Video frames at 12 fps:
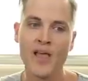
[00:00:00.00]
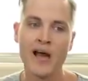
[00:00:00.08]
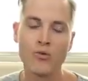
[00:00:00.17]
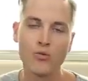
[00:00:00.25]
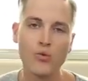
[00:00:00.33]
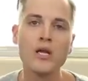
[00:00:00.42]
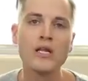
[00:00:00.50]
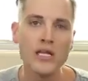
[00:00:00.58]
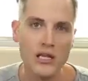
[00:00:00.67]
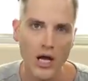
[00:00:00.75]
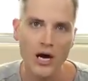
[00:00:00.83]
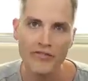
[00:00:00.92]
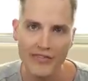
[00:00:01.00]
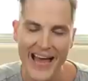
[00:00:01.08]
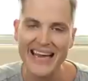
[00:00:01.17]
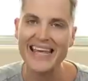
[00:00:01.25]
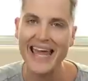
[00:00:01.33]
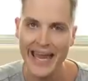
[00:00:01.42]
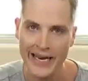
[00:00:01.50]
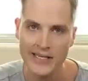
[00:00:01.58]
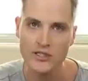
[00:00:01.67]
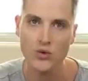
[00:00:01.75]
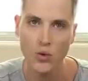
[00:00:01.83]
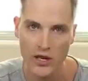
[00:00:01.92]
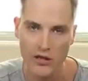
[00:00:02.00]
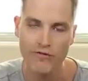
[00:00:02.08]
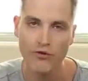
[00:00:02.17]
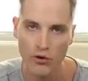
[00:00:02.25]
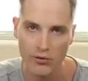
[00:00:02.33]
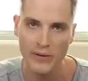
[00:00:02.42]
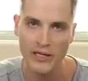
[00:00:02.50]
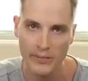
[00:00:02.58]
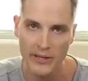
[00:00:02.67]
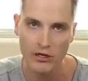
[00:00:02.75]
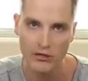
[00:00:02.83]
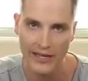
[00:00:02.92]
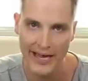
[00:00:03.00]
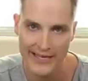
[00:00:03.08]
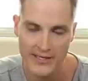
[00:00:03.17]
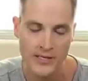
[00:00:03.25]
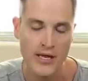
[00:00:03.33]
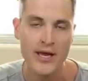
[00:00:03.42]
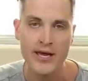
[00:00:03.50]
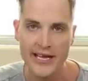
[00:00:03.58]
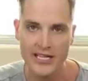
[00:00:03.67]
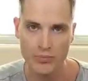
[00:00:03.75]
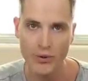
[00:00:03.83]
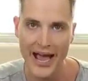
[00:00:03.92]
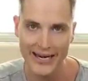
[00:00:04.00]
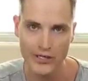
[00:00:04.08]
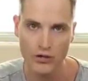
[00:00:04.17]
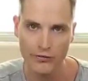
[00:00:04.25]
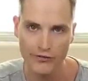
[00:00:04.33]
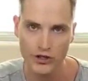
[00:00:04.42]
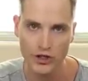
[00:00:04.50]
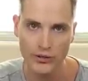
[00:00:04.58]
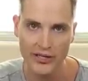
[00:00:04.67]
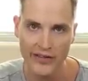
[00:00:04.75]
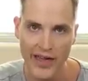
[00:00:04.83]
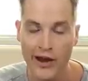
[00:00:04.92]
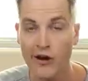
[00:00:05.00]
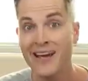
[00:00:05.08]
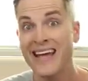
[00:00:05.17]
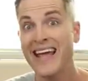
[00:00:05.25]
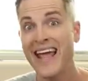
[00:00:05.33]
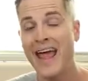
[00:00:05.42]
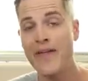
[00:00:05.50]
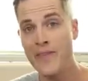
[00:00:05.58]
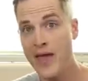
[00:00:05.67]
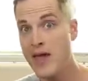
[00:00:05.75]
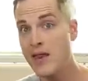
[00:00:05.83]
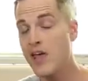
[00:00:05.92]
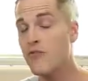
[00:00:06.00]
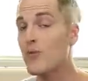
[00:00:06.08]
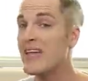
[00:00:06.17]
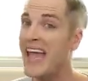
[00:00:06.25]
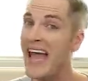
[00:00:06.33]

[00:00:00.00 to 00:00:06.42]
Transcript: I really love that Canon 24 millimeter lens. It's practical for shooting there. And then if we